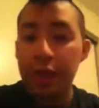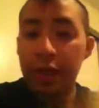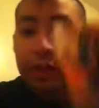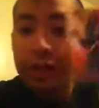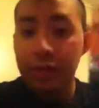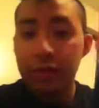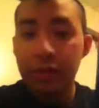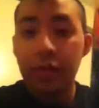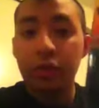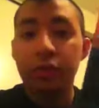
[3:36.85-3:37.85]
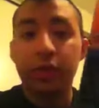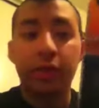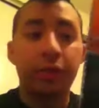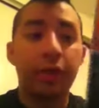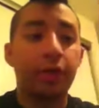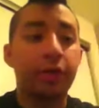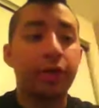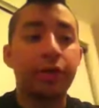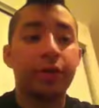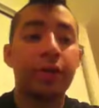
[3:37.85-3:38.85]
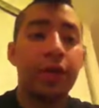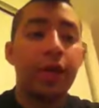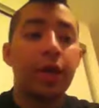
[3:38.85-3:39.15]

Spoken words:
that in this one too with some characters.